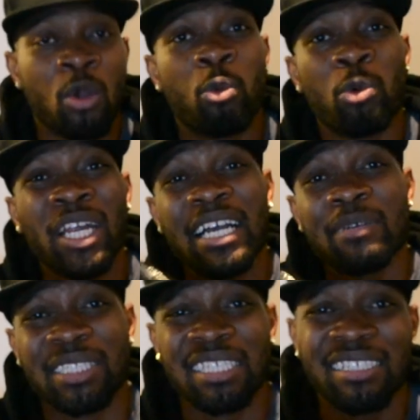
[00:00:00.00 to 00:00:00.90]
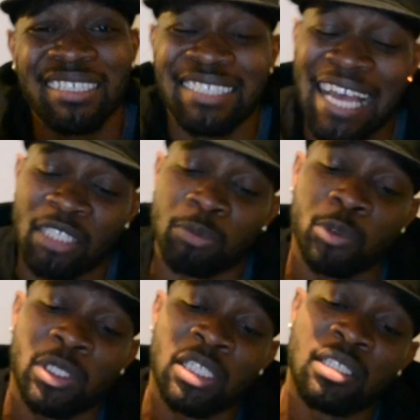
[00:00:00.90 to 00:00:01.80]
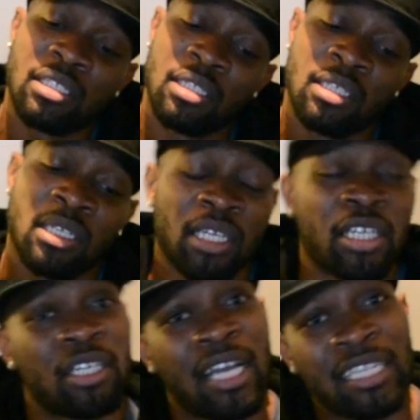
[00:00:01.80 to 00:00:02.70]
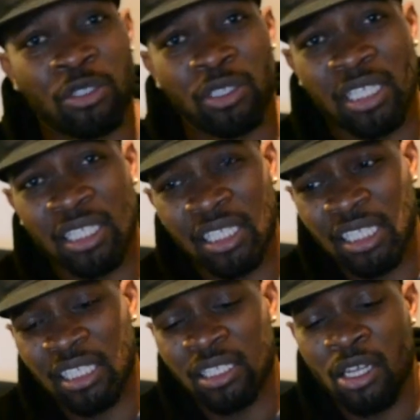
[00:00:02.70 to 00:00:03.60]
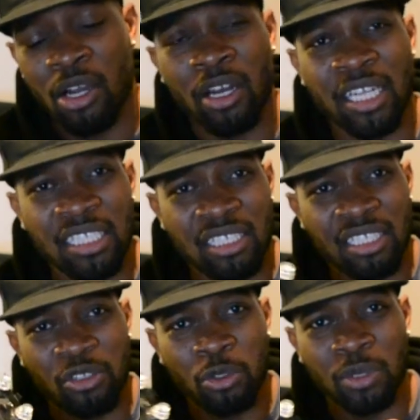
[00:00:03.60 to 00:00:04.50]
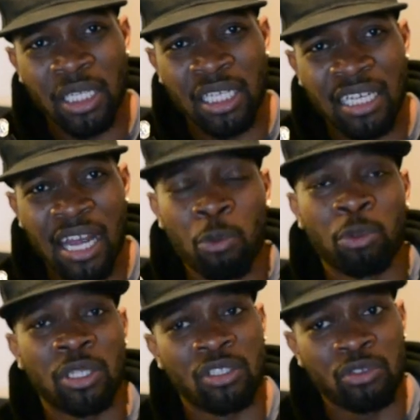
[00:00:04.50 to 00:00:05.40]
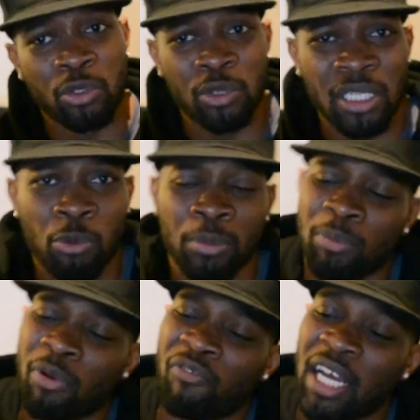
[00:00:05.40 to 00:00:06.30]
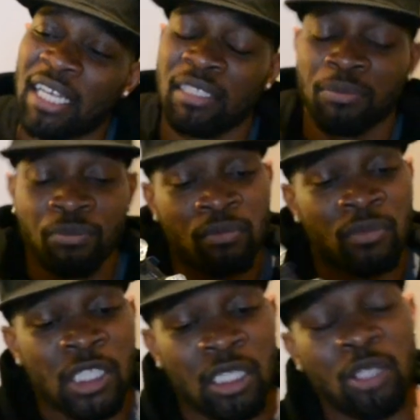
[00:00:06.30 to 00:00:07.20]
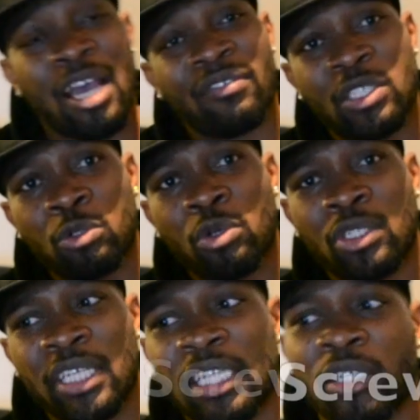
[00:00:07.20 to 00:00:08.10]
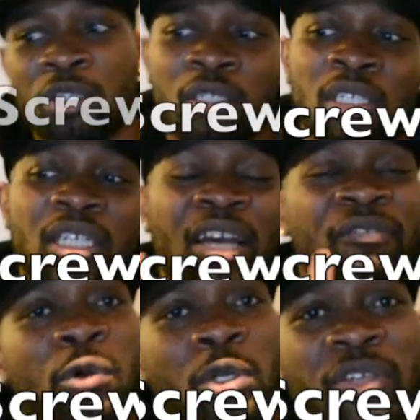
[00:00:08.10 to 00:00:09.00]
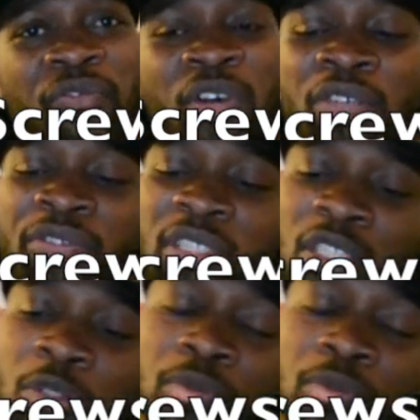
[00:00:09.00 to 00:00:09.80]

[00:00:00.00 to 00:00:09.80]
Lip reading: When it comes to the detachable cleats, here, as you can see, these are easily screwed in and out with the screw that will be provided. You have 2 on your heel and 4 at the front of the shoe.